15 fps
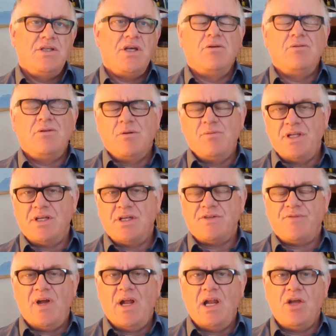So, I mean,
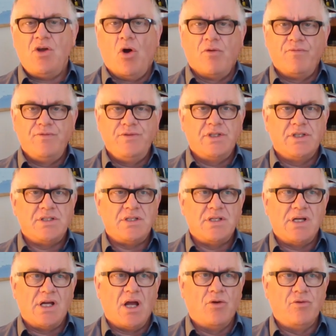that's fairly obvious
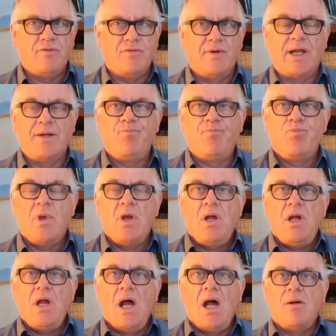now, hopefully.
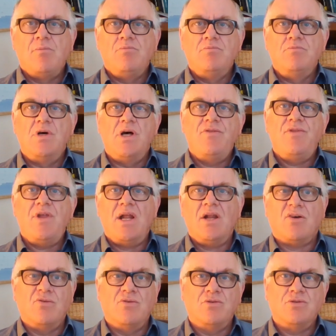And then,
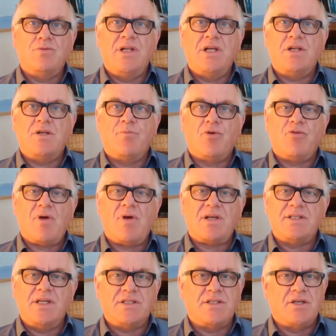of course, we need to
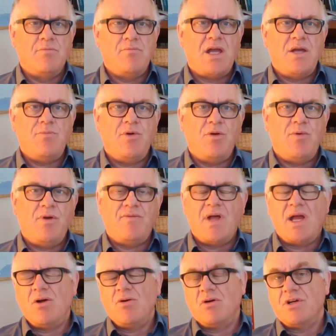progress it. So maybe we
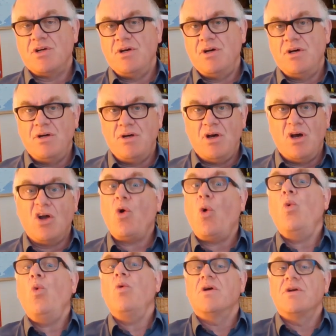then got a
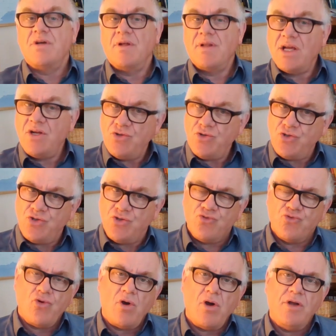corner so they can just
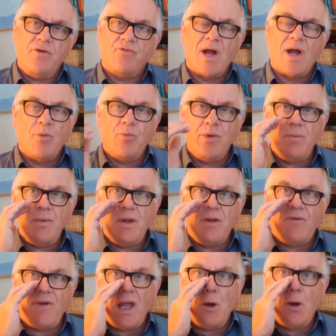drive round with a bit
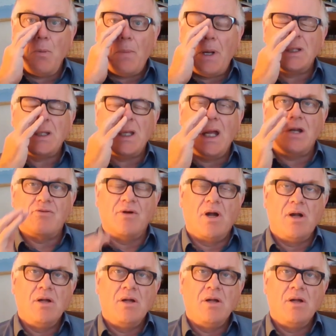of help, etc.